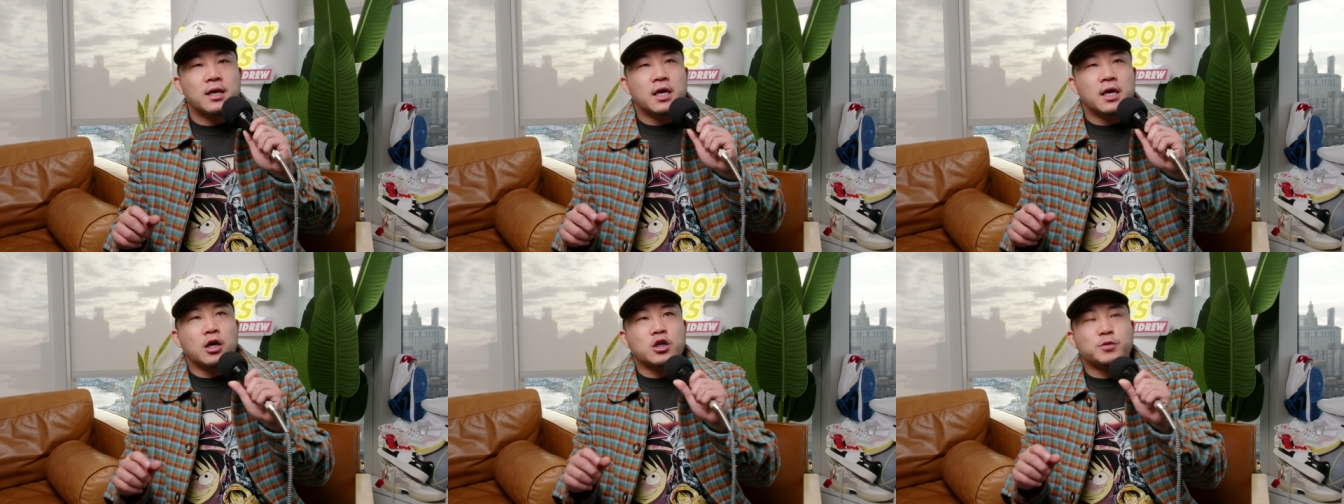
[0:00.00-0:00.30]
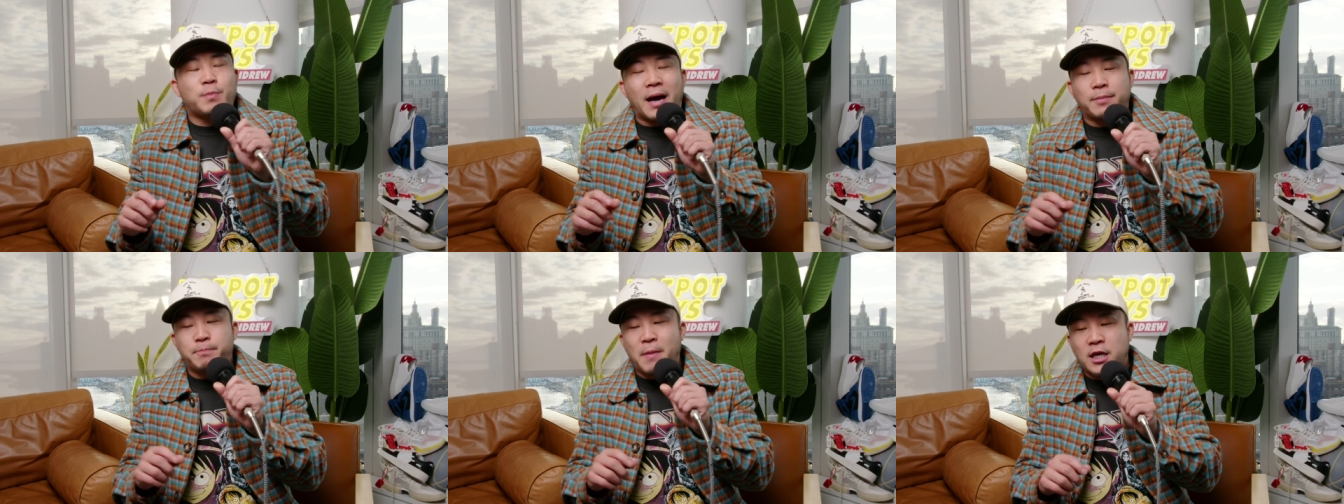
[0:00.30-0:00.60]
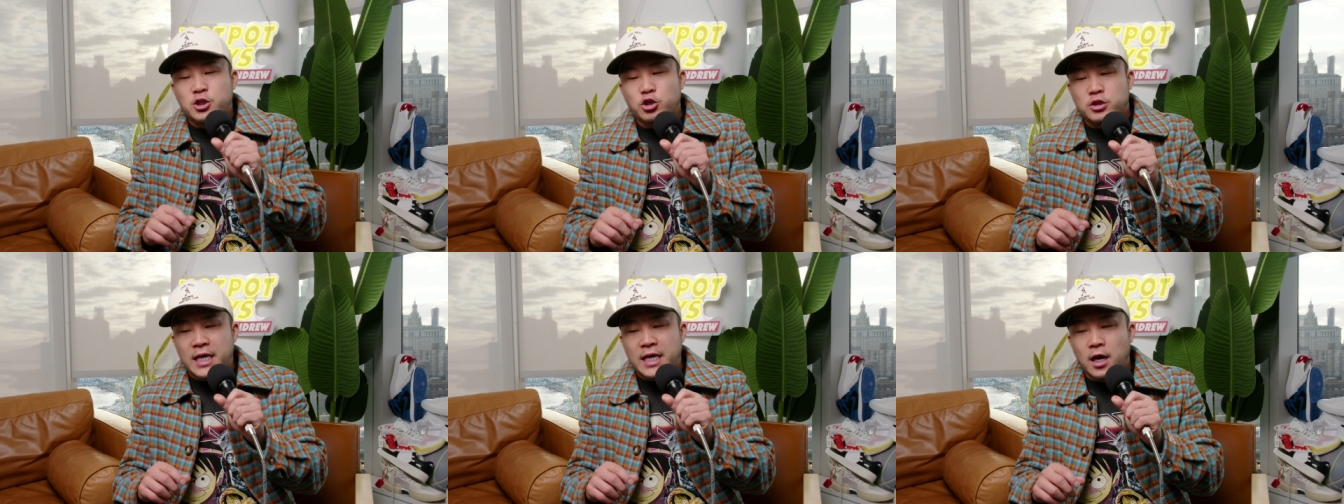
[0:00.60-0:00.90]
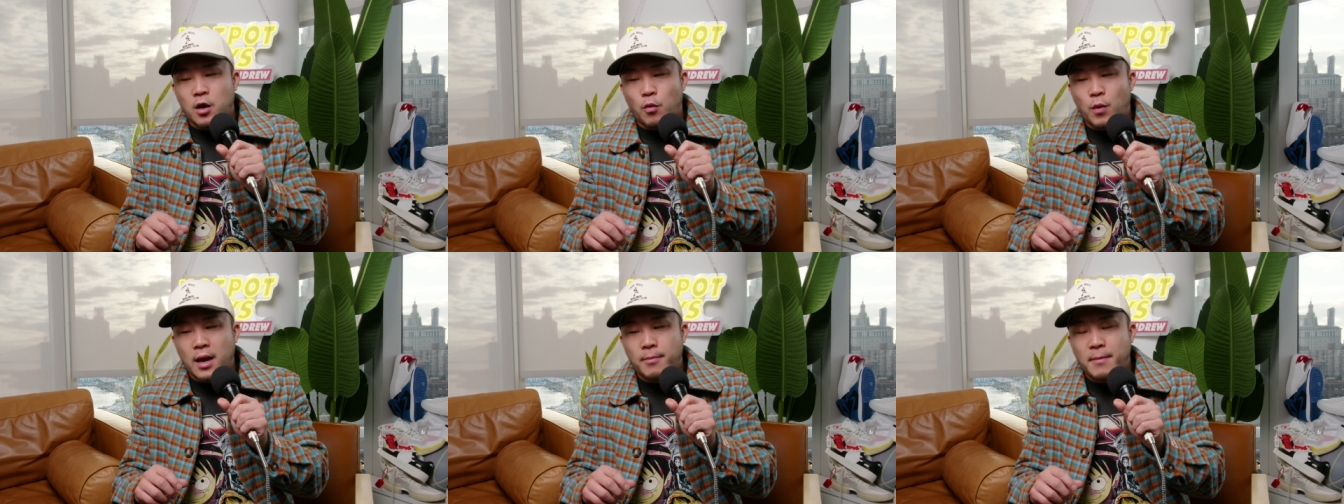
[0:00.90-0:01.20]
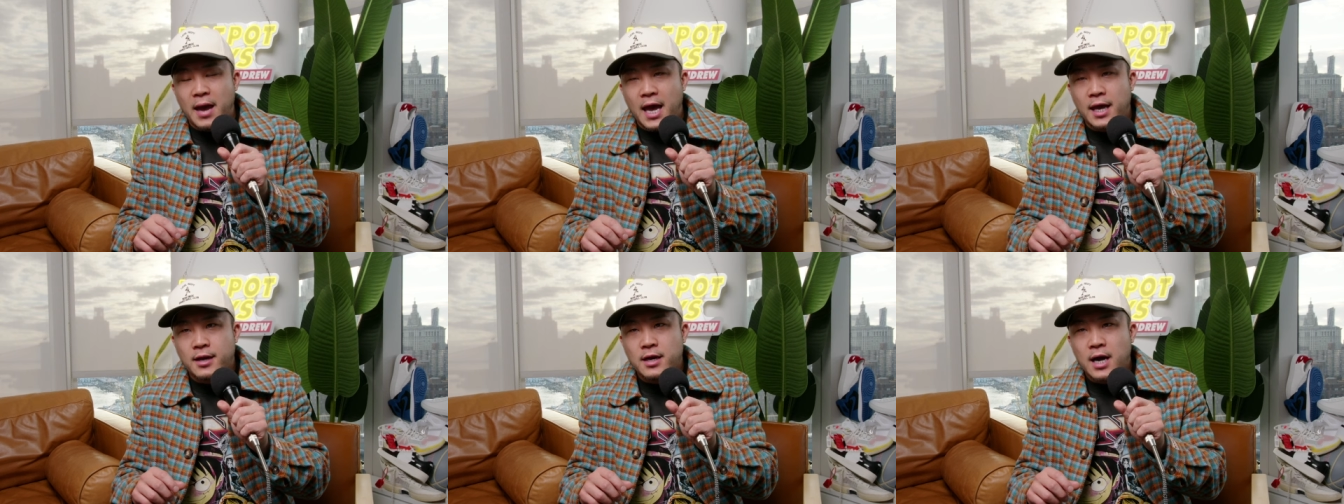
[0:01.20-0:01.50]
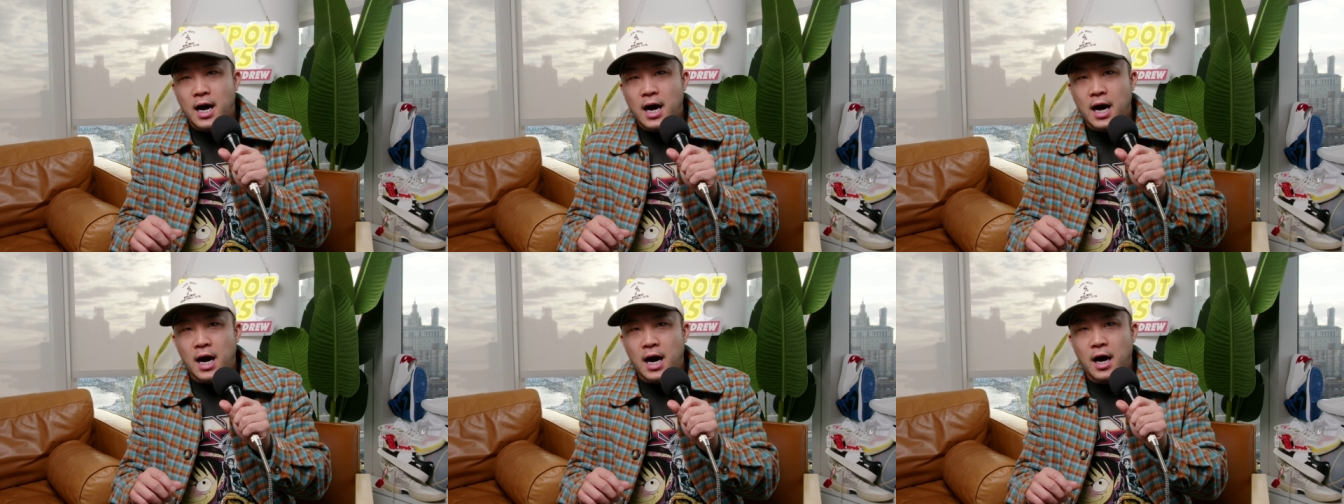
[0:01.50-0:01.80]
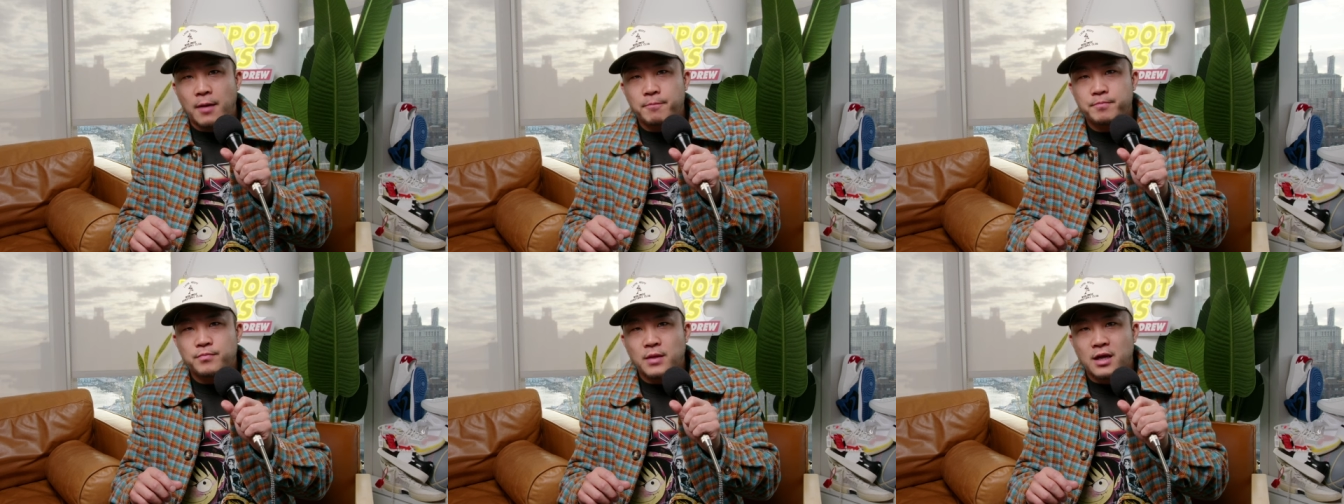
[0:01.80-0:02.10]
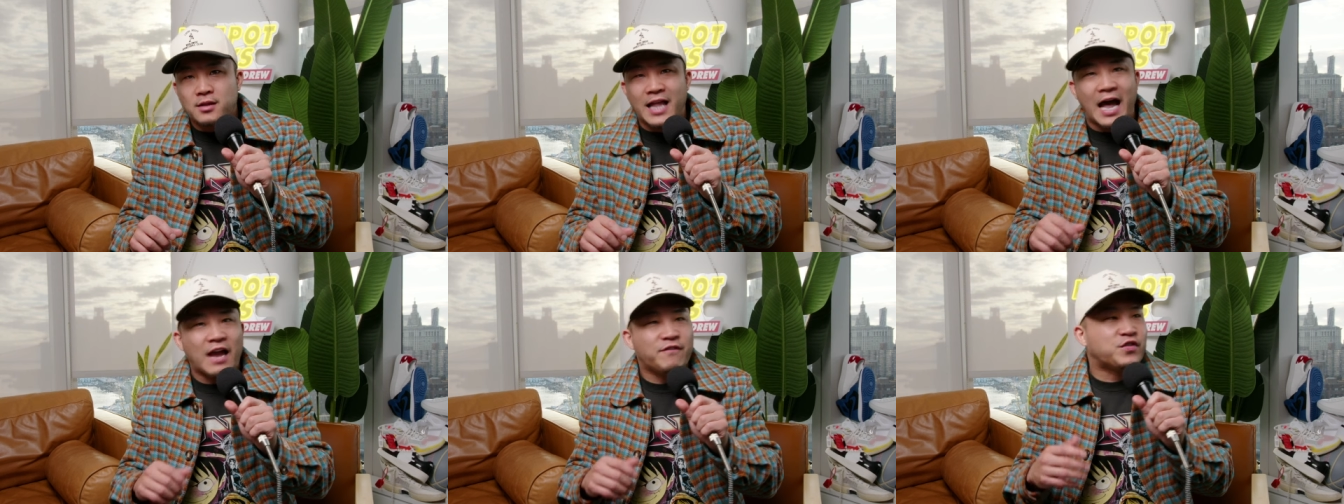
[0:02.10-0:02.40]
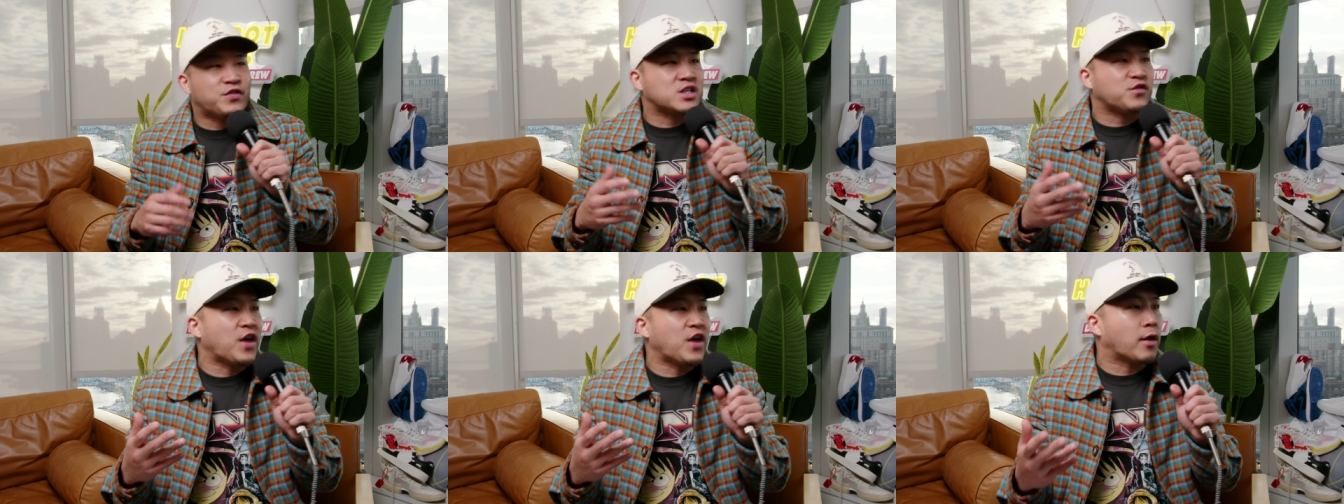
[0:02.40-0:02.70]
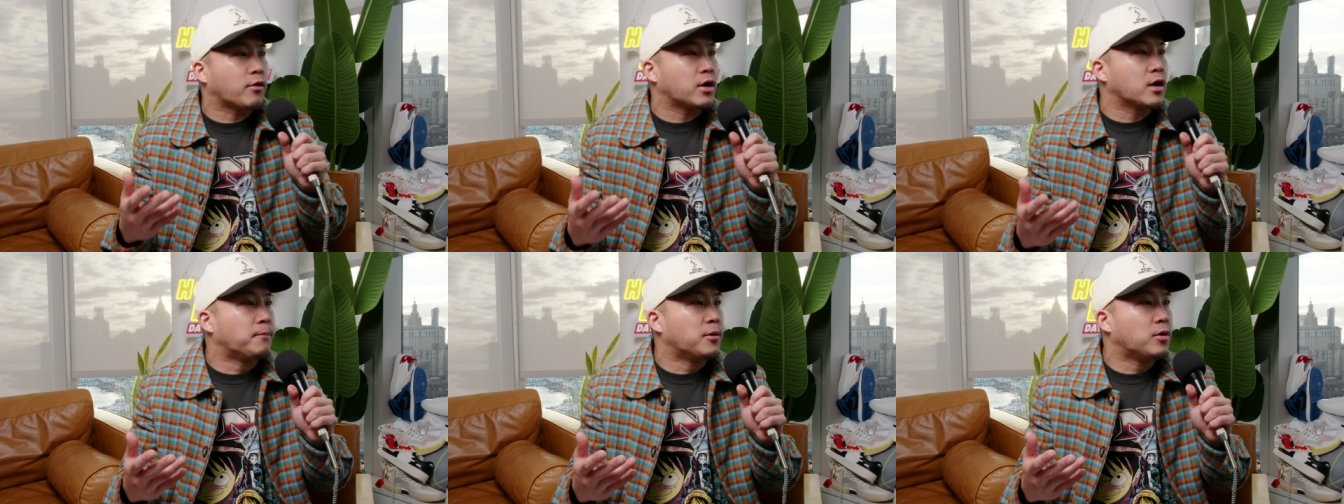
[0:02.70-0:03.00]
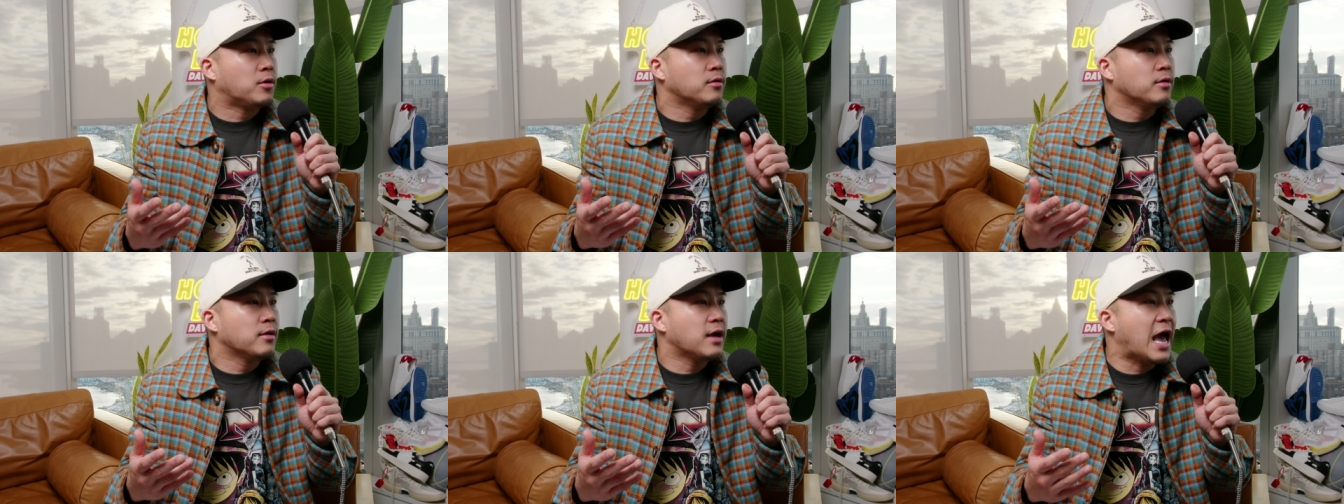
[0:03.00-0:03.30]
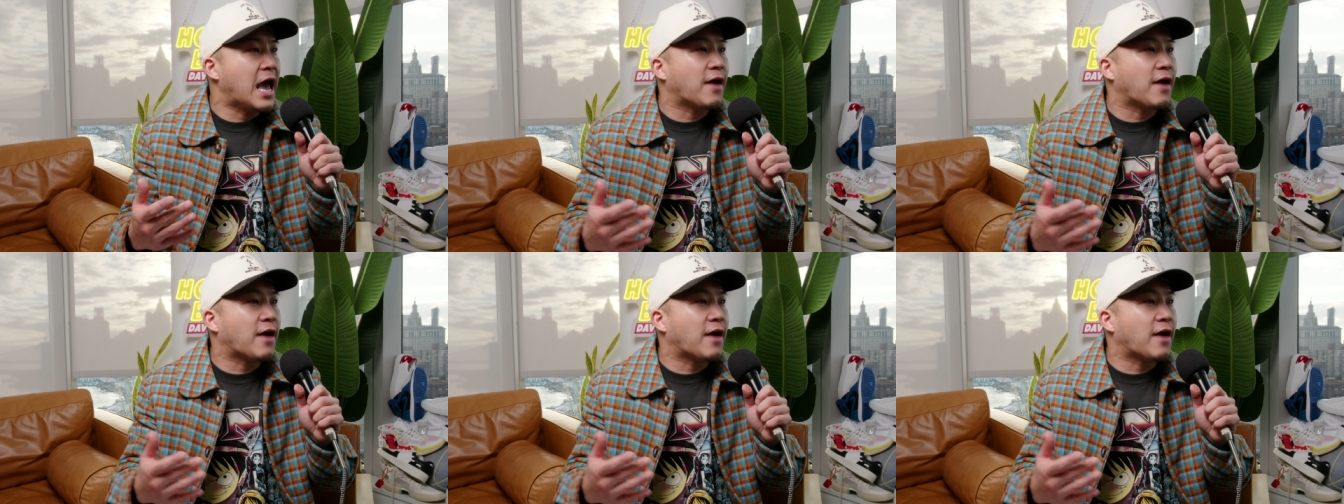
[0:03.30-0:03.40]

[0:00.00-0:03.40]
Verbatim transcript: here's my major takeaway, man. Life is variable.